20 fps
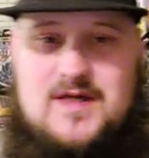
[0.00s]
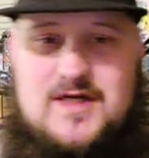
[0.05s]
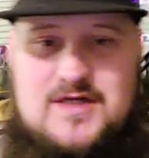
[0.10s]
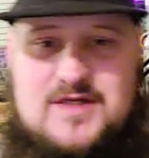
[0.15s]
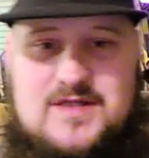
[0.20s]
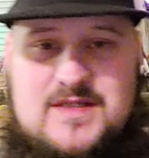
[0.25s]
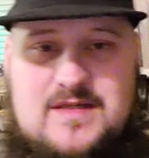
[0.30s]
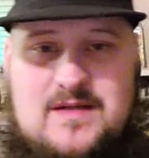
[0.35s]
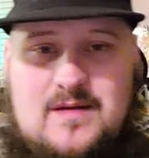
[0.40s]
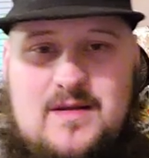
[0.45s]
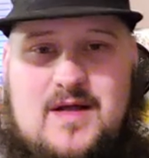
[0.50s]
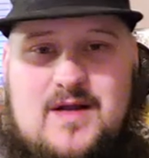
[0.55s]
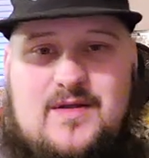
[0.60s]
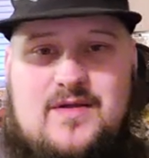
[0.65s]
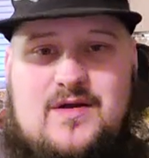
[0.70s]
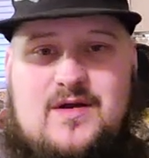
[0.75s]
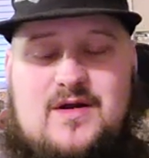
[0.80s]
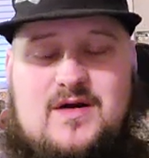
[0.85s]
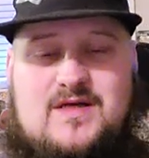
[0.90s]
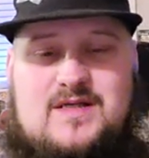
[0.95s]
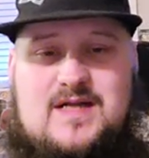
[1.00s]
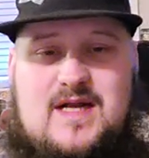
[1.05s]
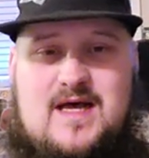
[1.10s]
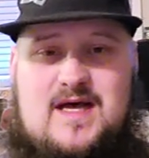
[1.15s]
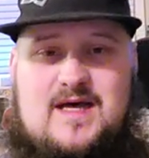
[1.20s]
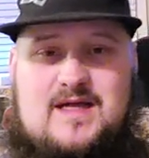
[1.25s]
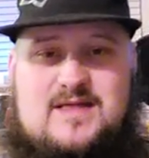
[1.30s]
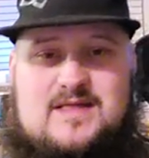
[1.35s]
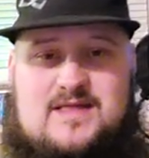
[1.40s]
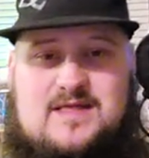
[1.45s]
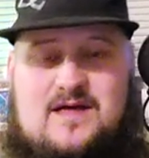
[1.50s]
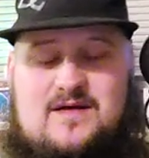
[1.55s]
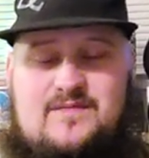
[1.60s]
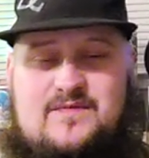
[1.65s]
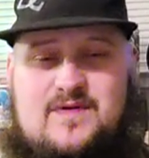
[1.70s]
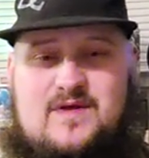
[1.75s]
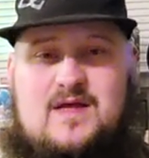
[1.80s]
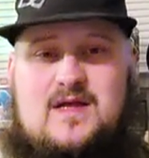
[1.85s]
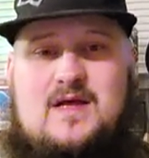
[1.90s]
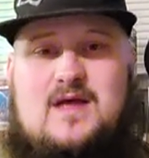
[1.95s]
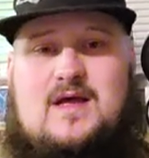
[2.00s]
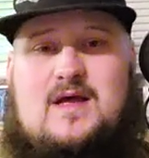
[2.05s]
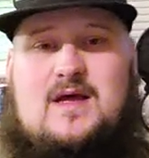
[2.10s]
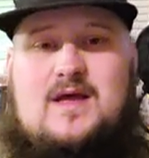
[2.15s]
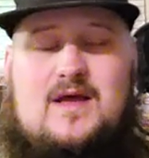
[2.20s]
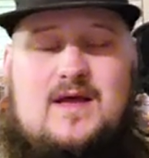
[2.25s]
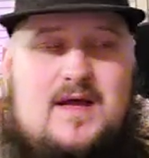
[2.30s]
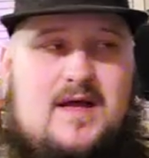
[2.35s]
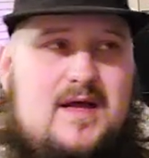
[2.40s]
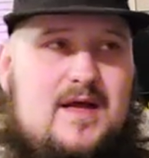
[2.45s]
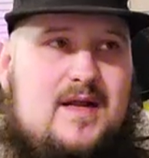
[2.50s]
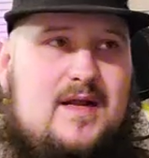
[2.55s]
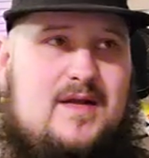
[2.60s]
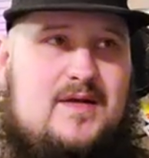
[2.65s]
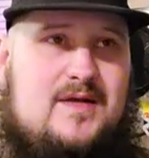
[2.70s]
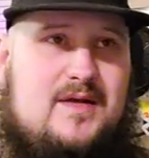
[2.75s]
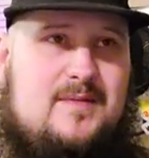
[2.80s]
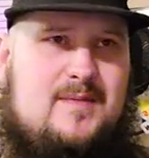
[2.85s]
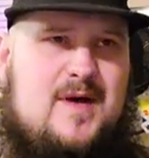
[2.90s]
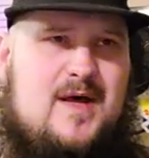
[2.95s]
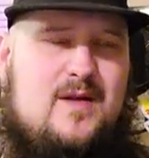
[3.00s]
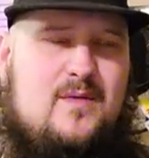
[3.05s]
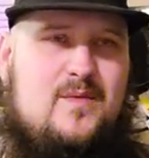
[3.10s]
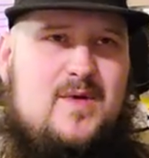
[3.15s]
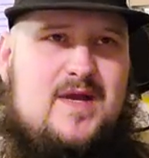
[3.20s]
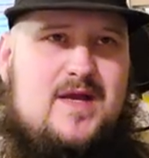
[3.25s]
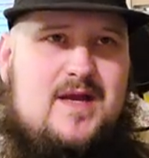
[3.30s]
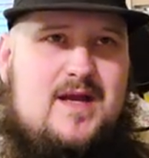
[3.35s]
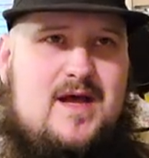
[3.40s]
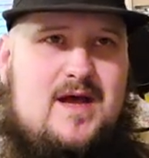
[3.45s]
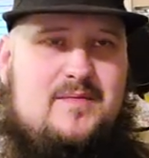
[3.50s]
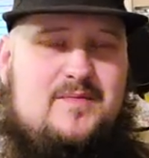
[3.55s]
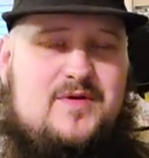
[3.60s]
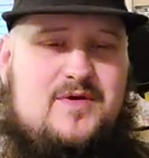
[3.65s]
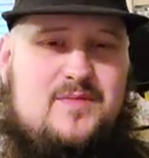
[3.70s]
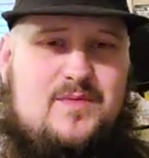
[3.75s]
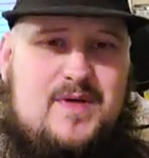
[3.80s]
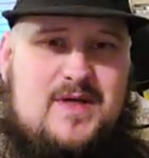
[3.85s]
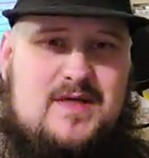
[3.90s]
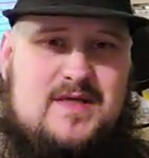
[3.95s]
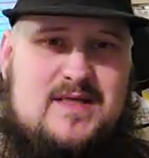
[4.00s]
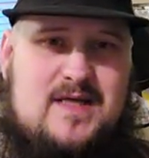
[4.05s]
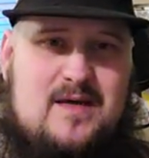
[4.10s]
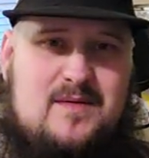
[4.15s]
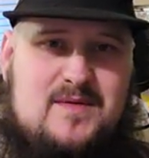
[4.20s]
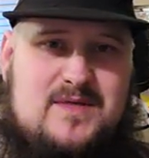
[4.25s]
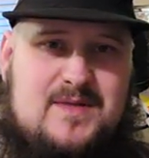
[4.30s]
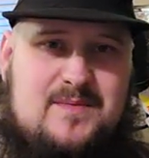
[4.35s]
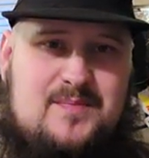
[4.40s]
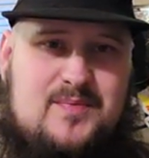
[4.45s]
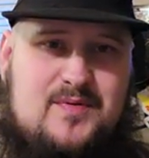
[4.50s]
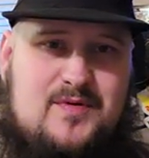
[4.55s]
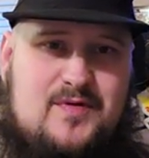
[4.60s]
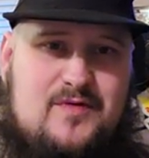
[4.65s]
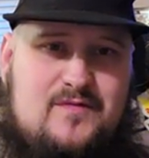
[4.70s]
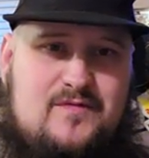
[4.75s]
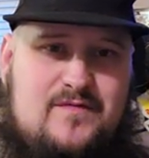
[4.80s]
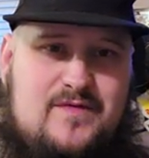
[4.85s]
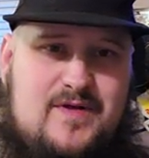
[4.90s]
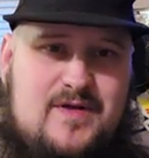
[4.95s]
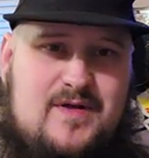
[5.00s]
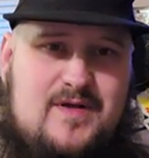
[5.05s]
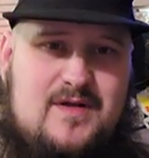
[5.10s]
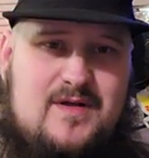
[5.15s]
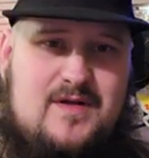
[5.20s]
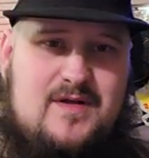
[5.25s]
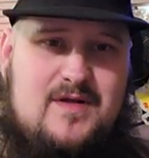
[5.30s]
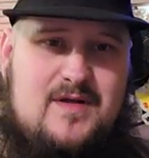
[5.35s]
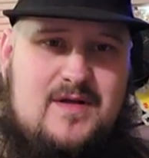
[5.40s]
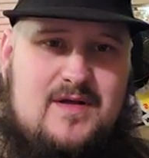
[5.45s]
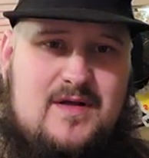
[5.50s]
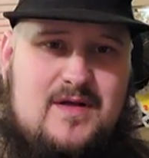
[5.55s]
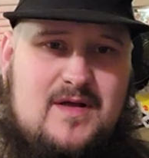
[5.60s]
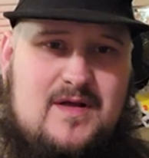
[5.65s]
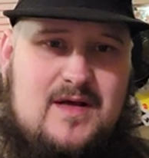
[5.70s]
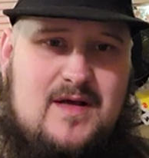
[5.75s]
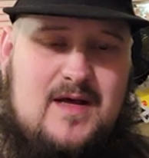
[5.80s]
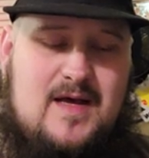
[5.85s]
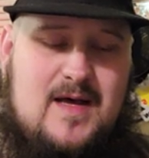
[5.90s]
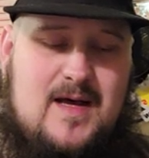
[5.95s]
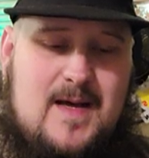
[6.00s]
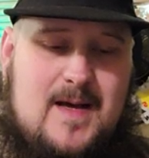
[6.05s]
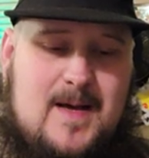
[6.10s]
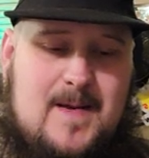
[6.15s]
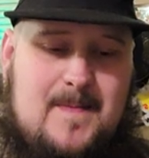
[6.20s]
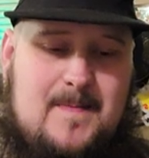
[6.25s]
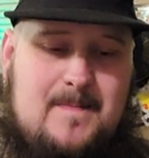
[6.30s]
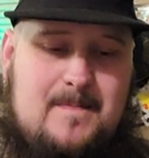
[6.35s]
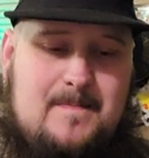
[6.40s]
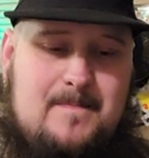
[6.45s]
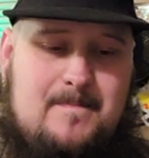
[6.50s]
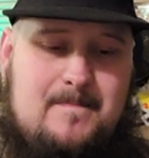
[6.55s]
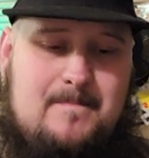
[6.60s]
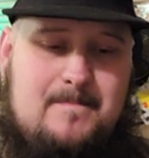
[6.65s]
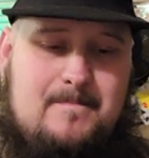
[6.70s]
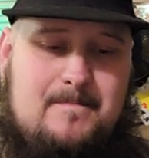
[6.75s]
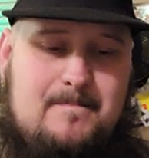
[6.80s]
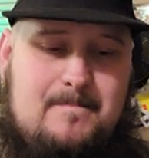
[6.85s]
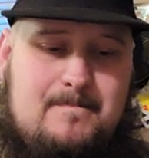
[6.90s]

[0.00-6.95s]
collection, so a lot of the cards that I had and stuff. And it took about a week and a half, two weeks. I was approved. Um,